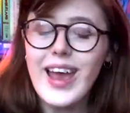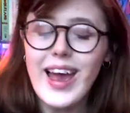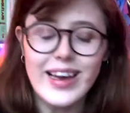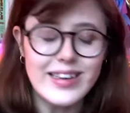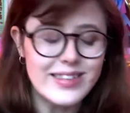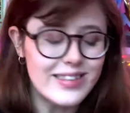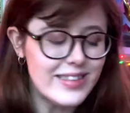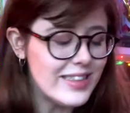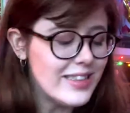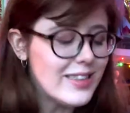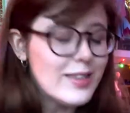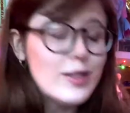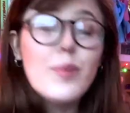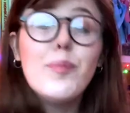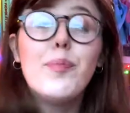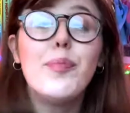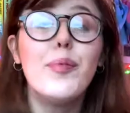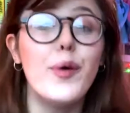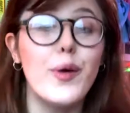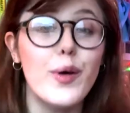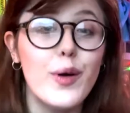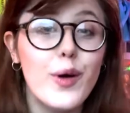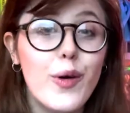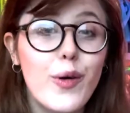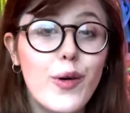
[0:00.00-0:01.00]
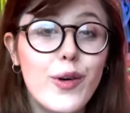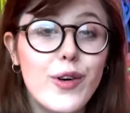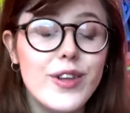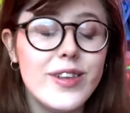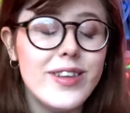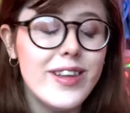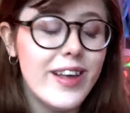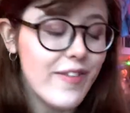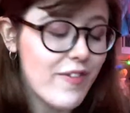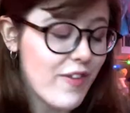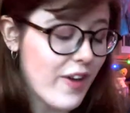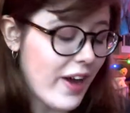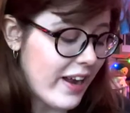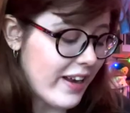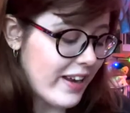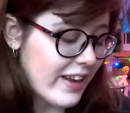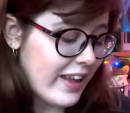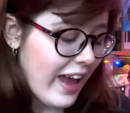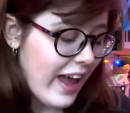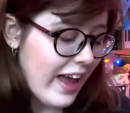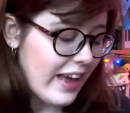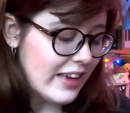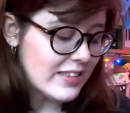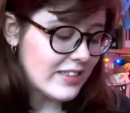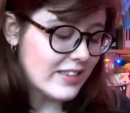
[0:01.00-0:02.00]
Yes, this is a book haul, if you hadn't
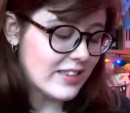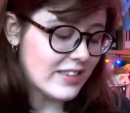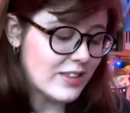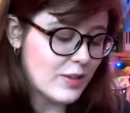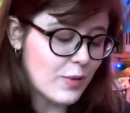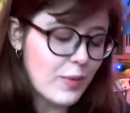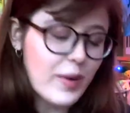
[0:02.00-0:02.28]
guessed.